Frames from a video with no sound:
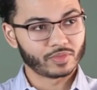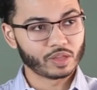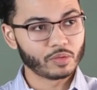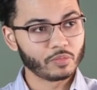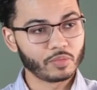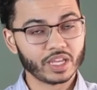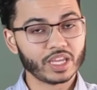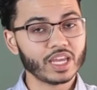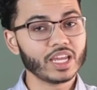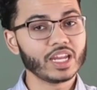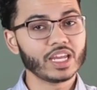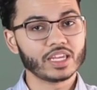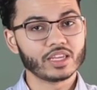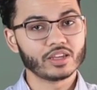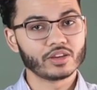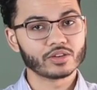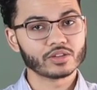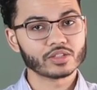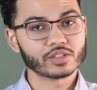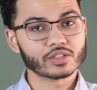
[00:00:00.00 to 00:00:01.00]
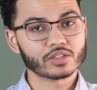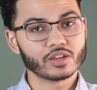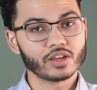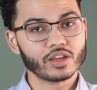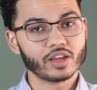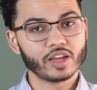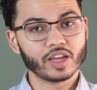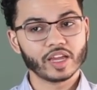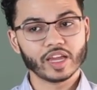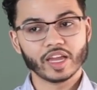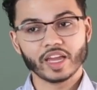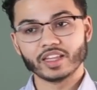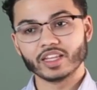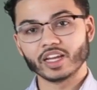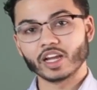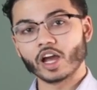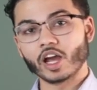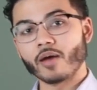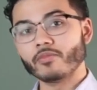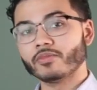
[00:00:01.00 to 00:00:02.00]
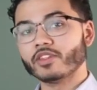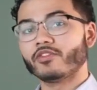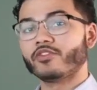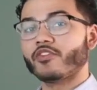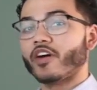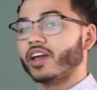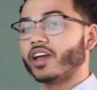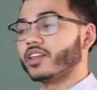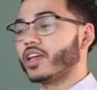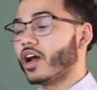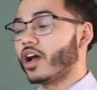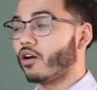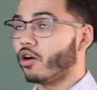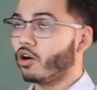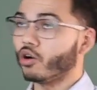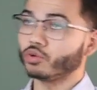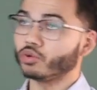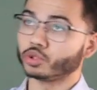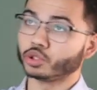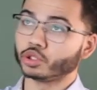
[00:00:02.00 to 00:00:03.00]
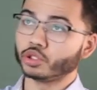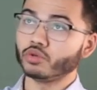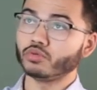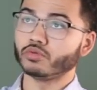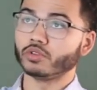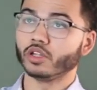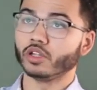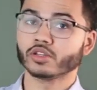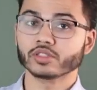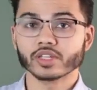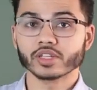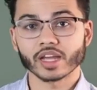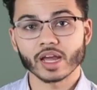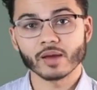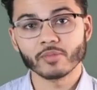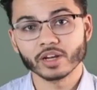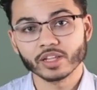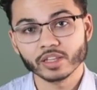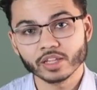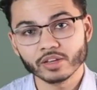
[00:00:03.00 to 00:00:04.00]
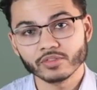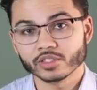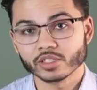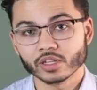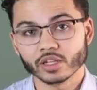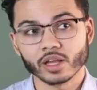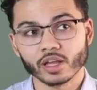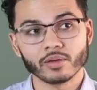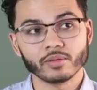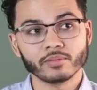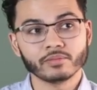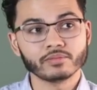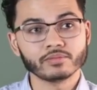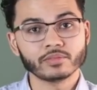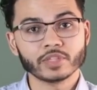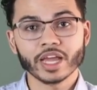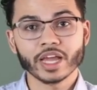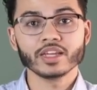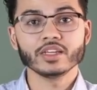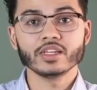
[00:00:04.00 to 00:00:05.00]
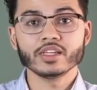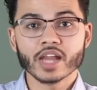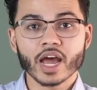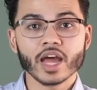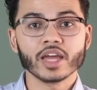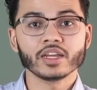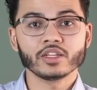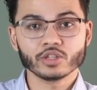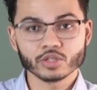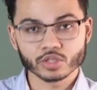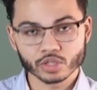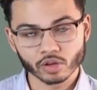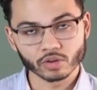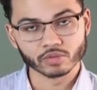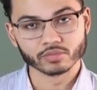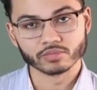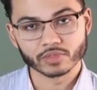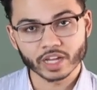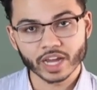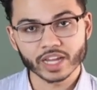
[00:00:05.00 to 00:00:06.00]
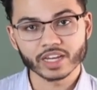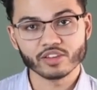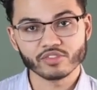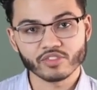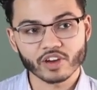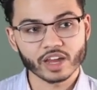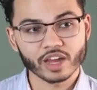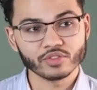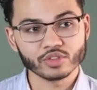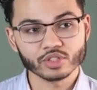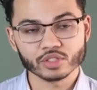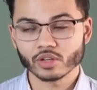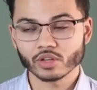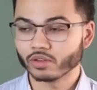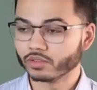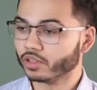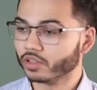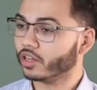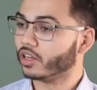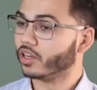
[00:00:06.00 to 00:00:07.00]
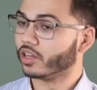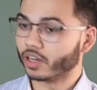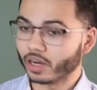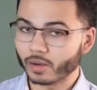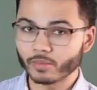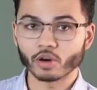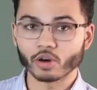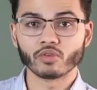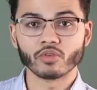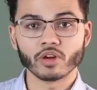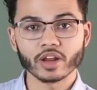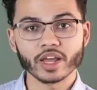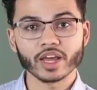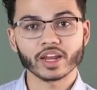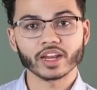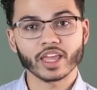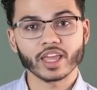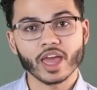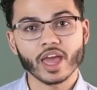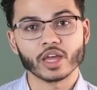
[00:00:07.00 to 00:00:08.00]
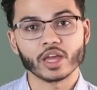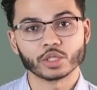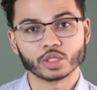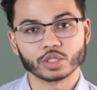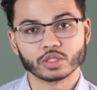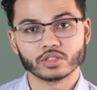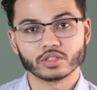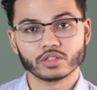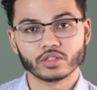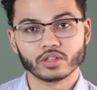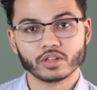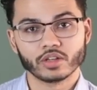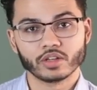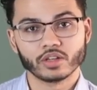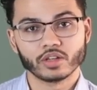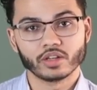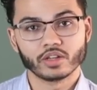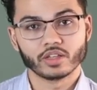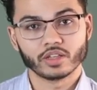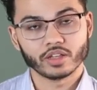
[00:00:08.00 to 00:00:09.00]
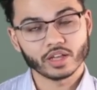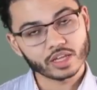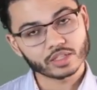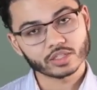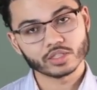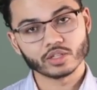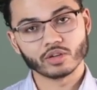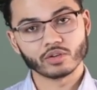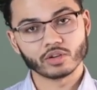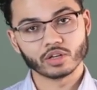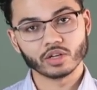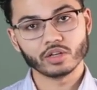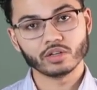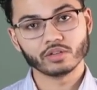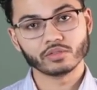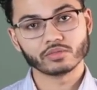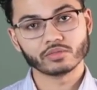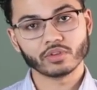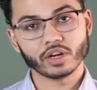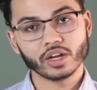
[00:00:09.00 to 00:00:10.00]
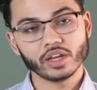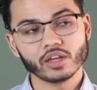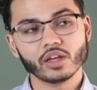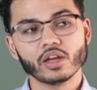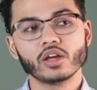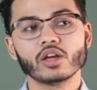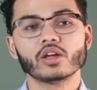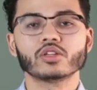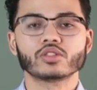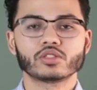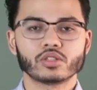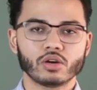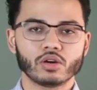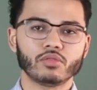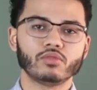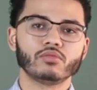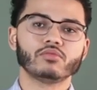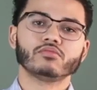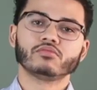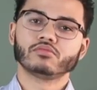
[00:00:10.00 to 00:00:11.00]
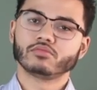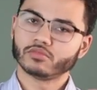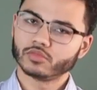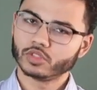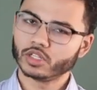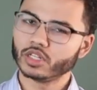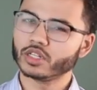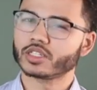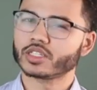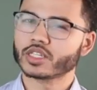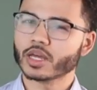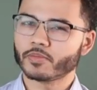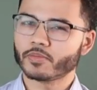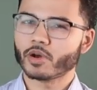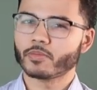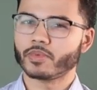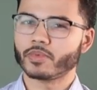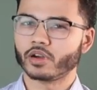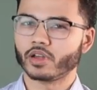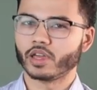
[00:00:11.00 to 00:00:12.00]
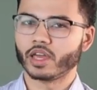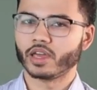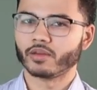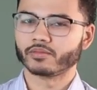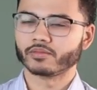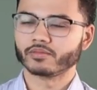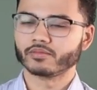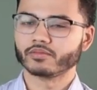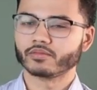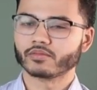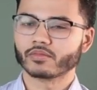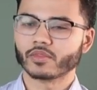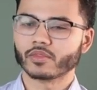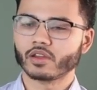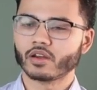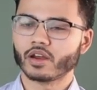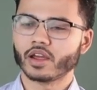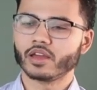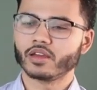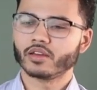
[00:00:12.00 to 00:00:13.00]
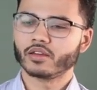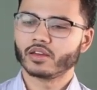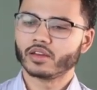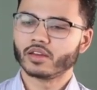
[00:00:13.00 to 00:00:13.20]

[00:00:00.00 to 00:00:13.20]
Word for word: beginning years and then come to find out, oh shoot, looks like I'm going to live till I'm 99 years old, 95 years old, and I'm going to run out of cash. Now that's no good, right? So we need to step up our game, all right?